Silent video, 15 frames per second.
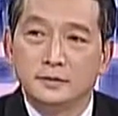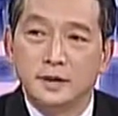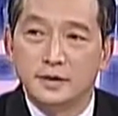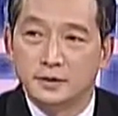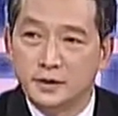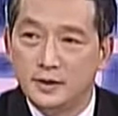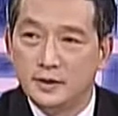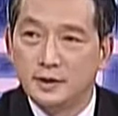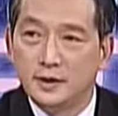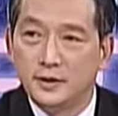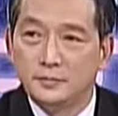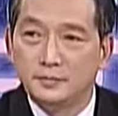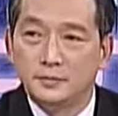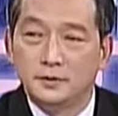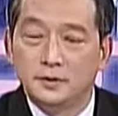testing
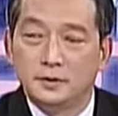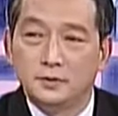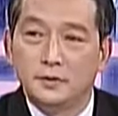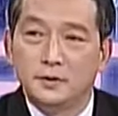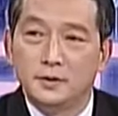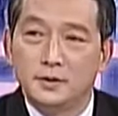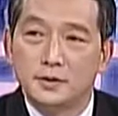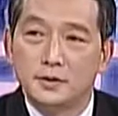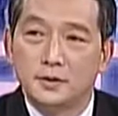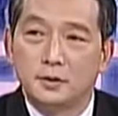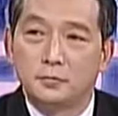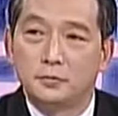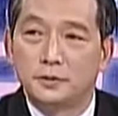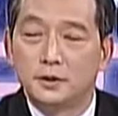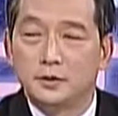lab, as well as
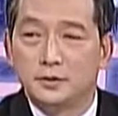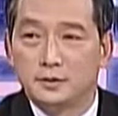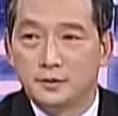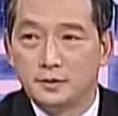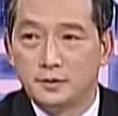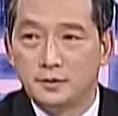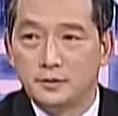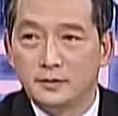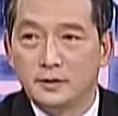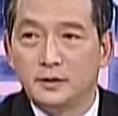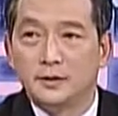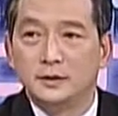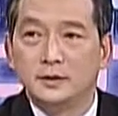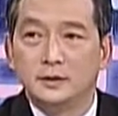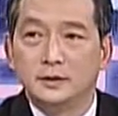operators.
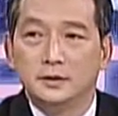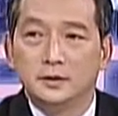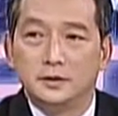Okay.